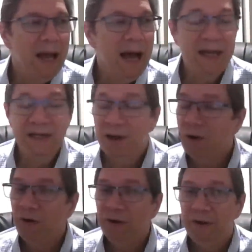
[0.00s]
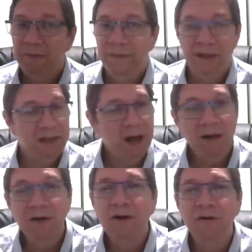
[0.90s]
I told the
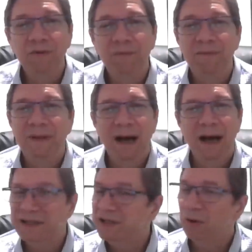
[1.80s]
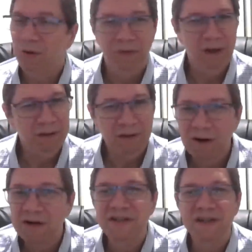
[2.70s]
doctors, I told the
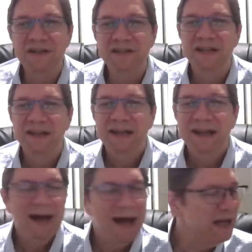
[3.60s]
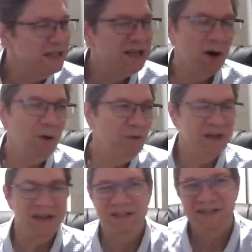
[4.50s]
nurses, I told
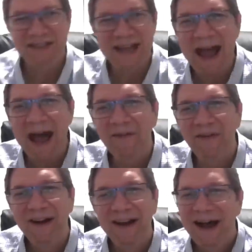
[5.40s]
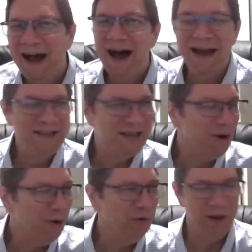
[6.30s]
the staff, I
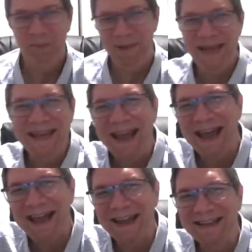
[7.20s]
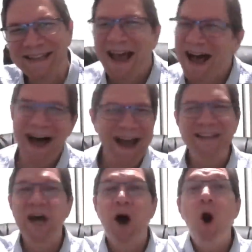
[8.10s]
told the PAs, I
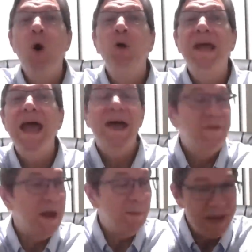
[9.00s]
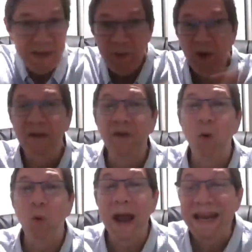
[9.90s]
told the people in the
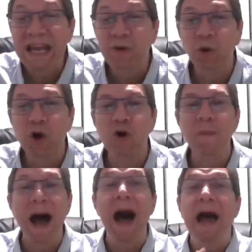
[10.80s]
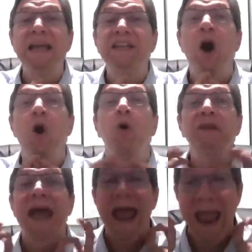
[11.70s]
waiting room, I
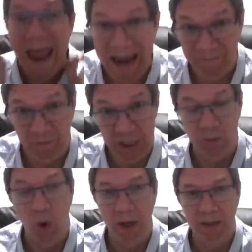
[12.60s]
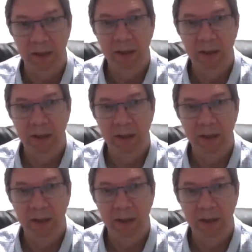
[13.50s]
told everyone.